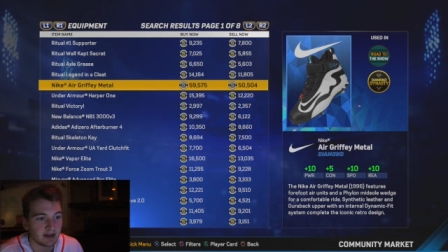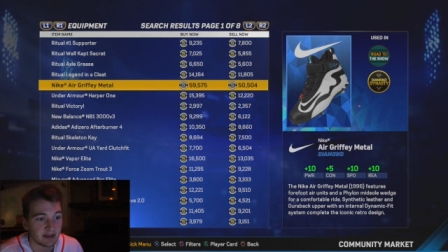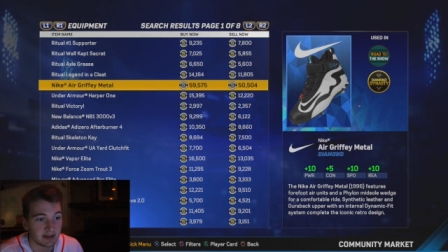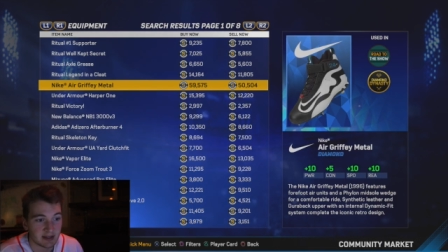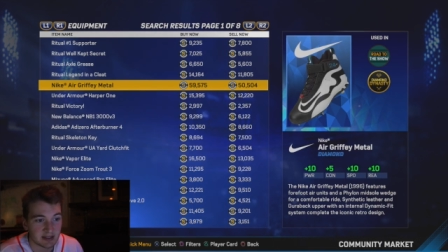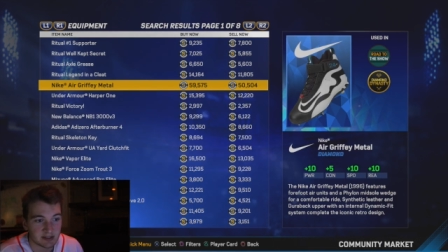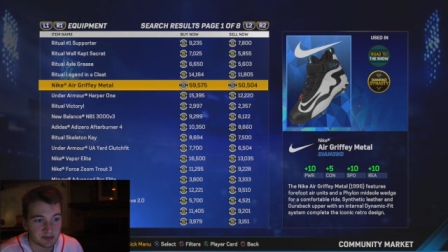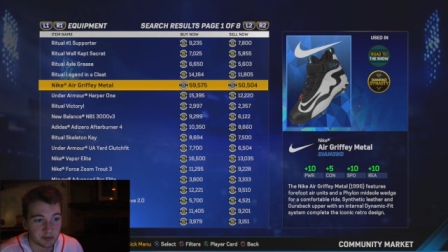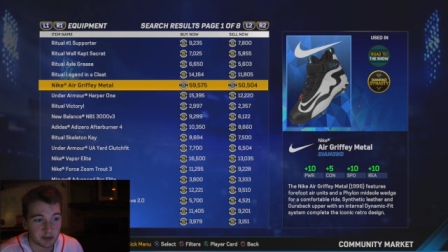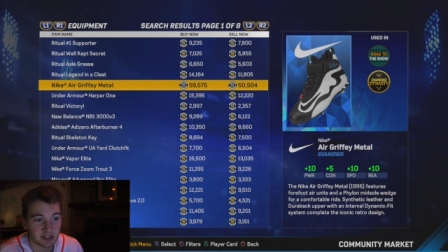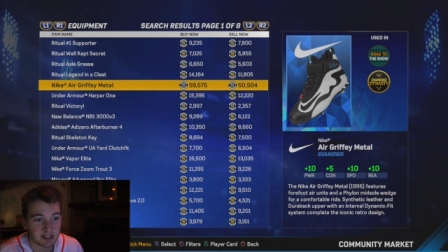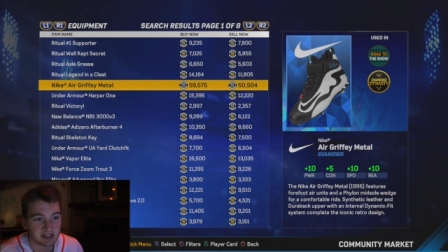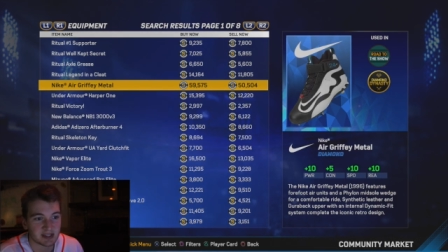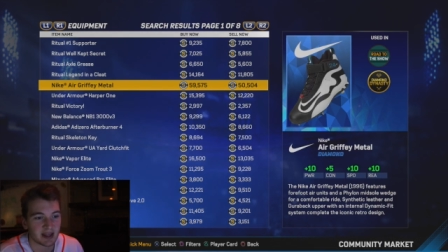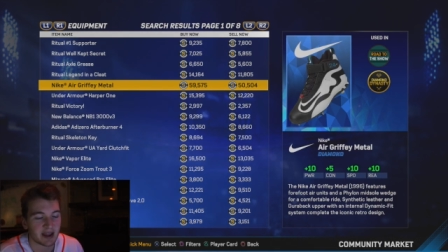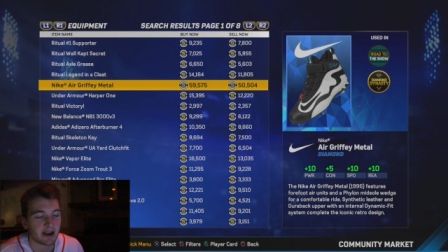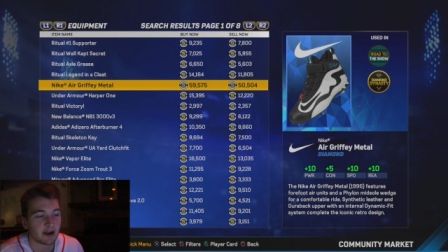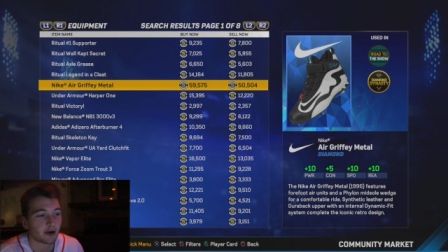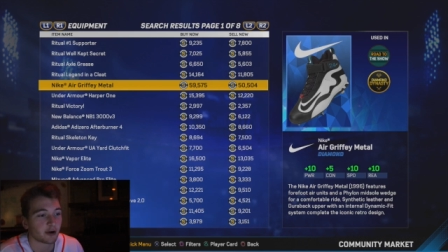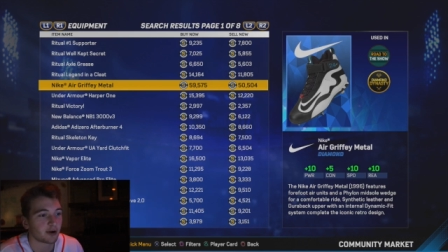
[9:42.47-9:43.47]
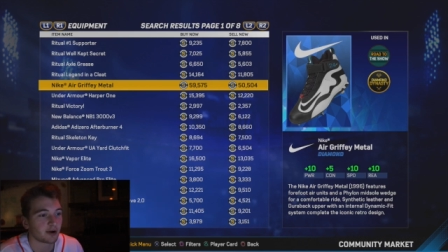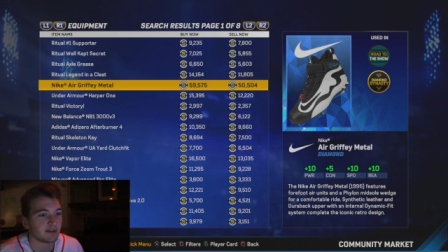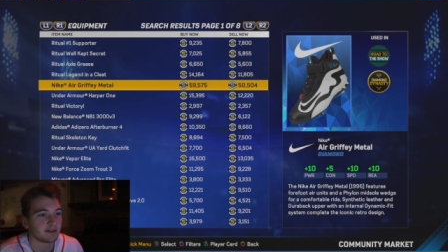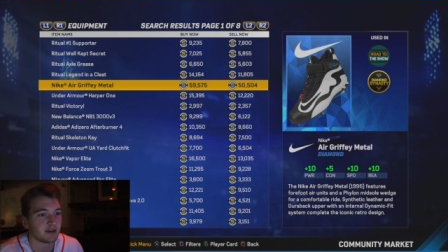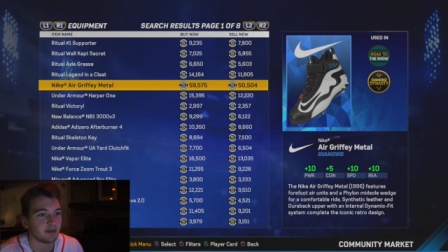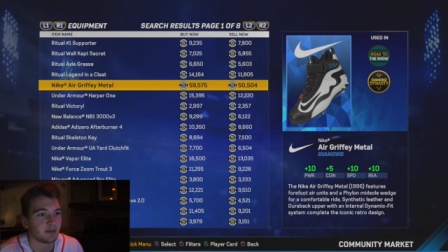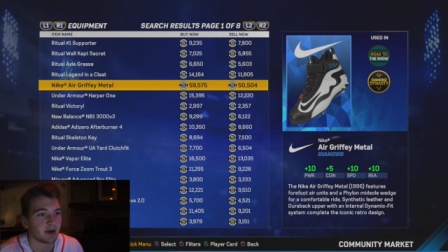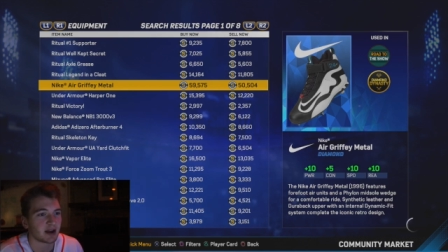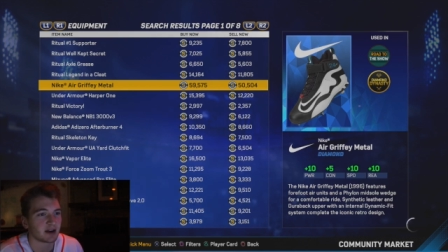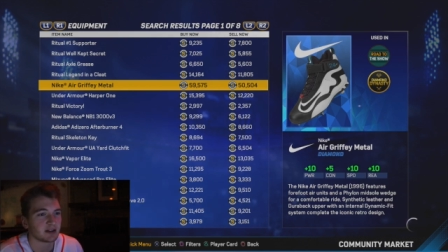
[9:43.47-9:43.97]
These ones, the Air
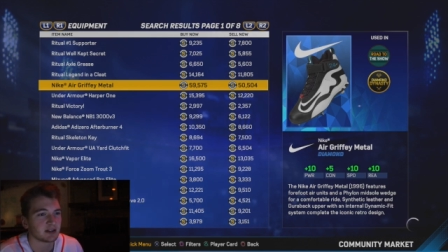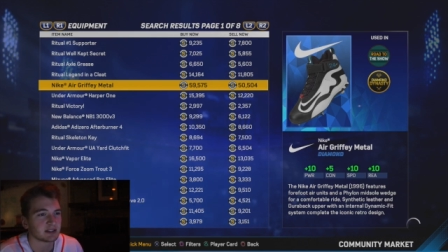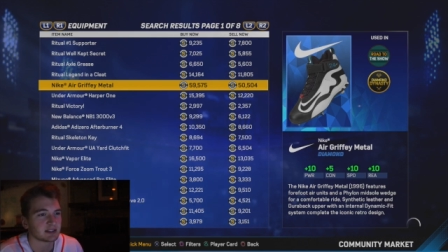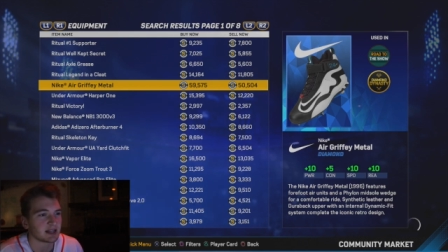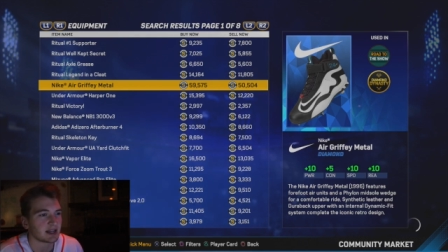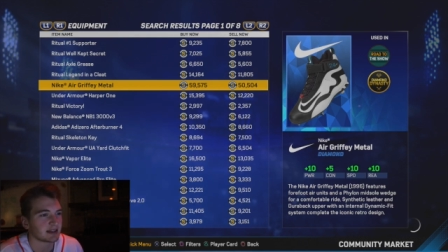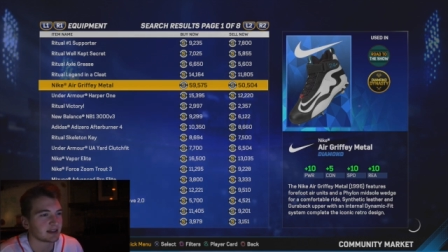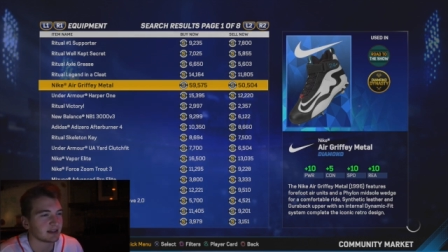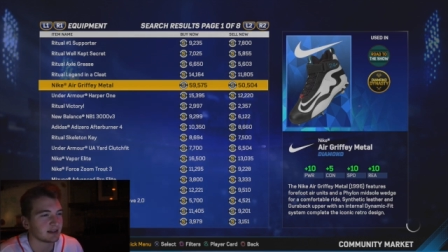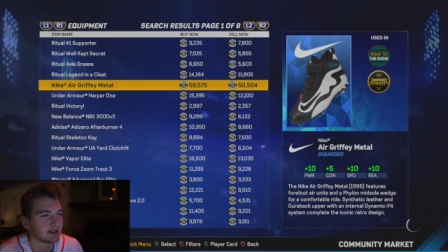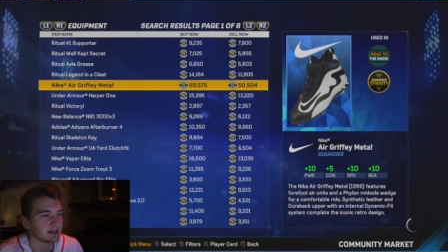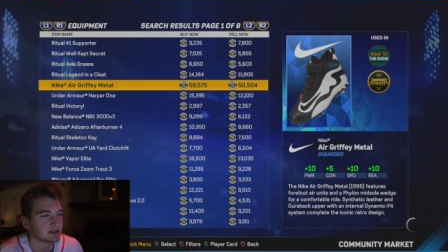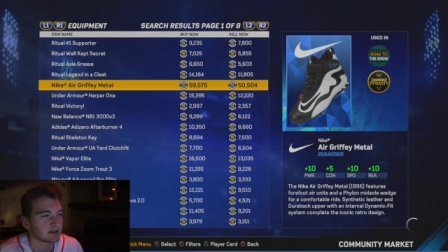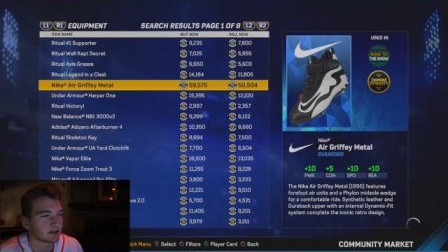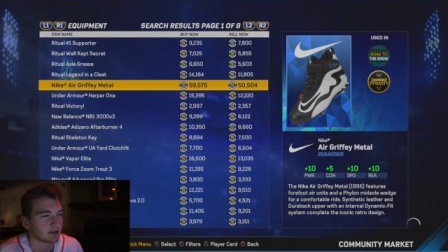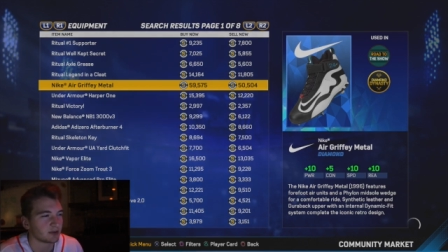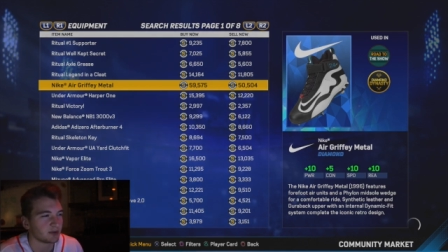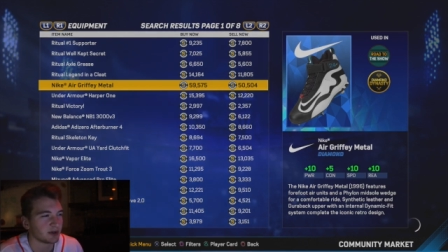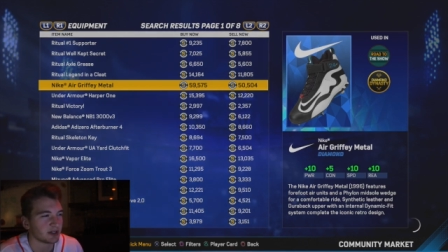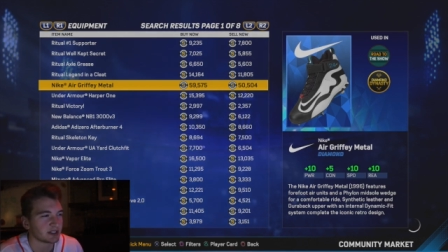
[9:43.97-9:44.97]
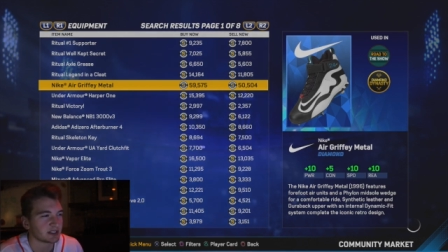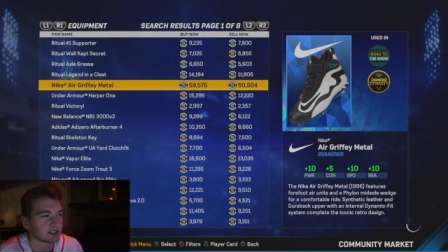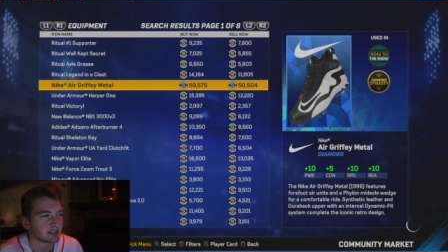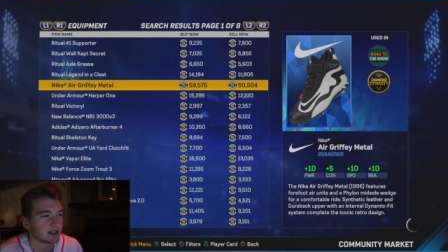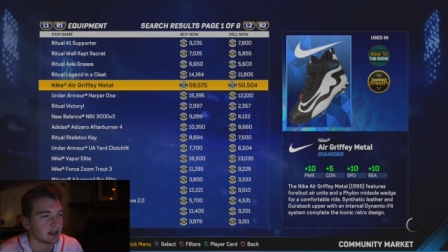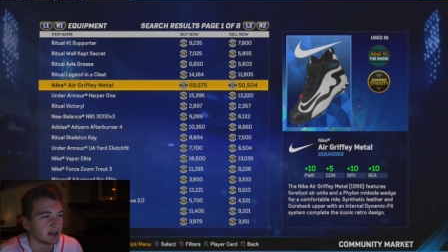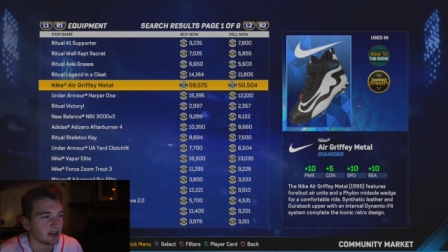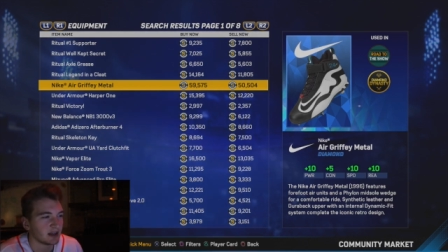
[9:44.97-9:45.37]
Griffey medals, I think these are the ones.